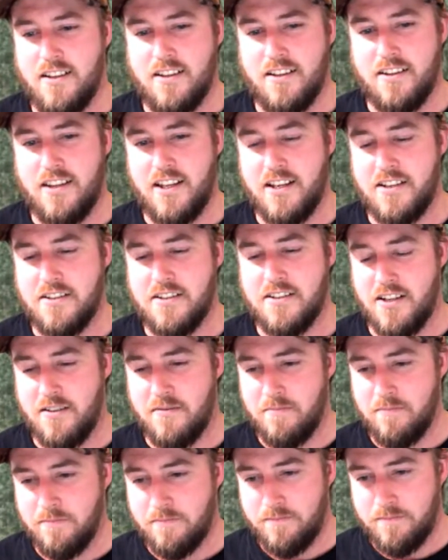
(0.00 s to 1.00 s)
Thanks,
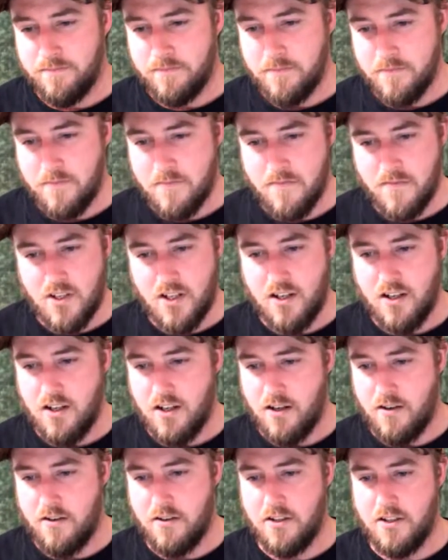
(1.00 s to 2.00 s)
Zen.
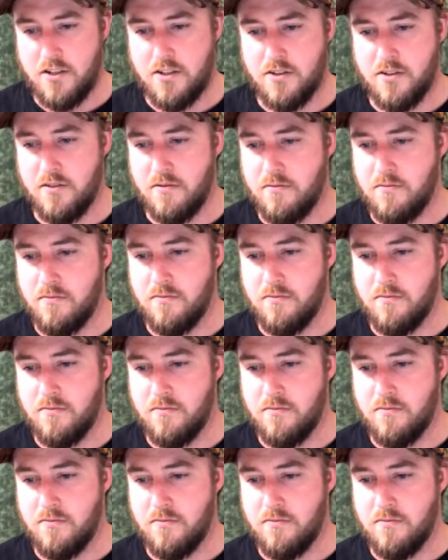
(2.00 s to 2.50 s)
I really should